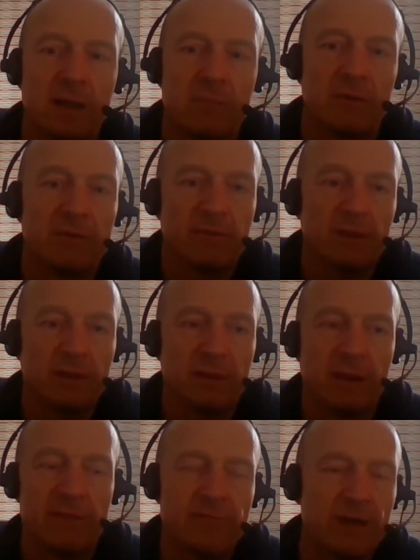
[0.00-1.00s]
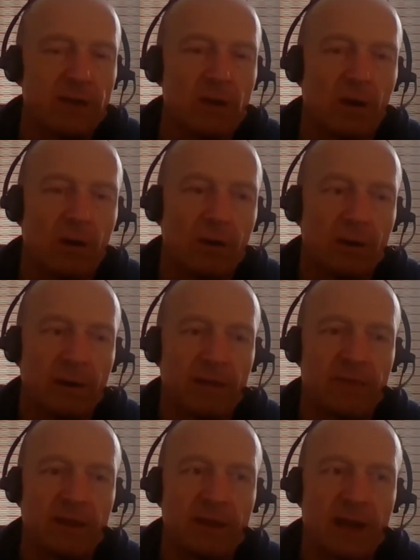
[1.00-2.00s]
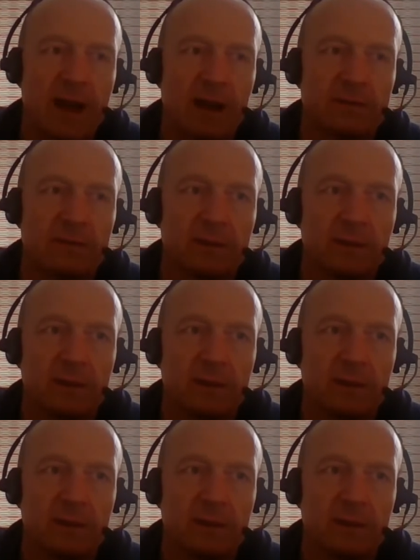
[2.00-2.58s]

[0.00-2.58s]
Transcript: But if they can't